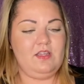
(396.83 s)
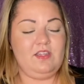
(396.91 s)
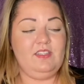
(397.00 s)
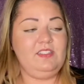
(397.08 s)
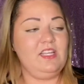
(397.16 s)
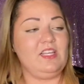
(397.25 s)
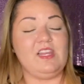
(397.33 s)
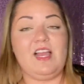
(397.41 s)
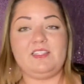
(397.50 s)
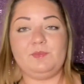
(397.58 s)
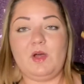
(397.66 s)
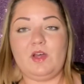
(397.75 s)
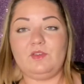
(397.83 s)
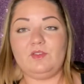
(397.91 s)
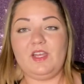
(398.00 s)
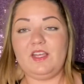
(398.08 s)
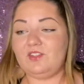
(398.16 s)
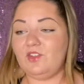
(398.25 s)
It's a glass bottle.
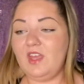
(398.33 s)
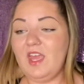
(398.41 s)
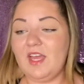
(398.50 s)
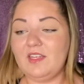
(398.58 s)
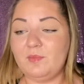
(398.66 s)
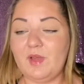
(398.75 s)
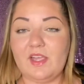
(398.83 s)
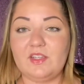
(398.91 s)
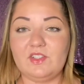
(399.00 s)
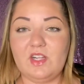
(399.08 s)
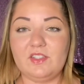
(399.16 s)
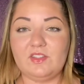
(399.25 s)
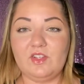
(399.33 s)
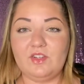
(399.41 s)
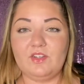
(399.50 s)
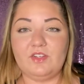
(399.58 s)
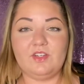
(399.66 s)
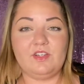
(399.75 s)
So they had to package that
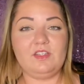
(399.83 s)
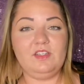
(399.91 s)
sucker good.